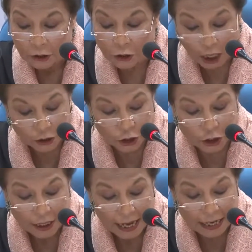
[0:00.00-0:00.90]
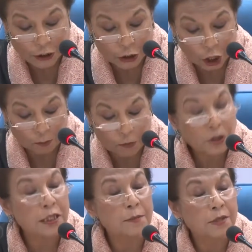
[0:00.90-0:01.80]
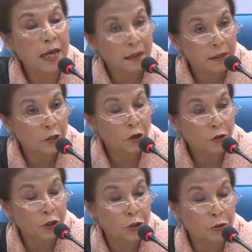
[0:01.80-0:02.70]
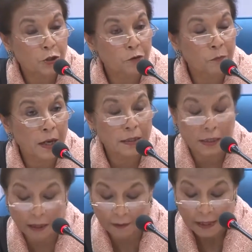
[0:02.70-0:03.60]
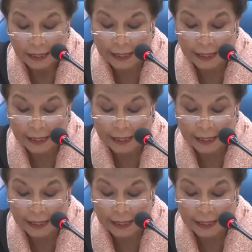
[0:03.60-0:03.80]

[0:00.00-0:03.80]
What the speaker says: judged as non-Muslims under the Constitution of Pakistan